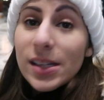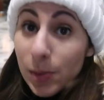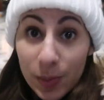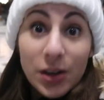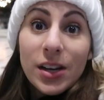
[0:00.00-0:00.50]

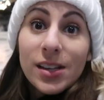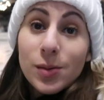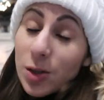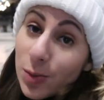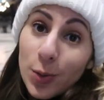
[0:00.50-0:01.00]

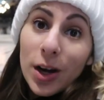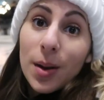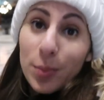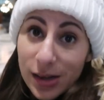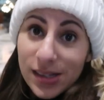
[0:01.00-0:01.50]
experience, which is
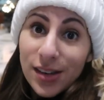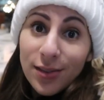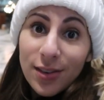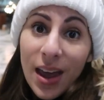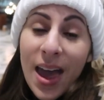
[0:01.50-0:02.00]
pretty impressive.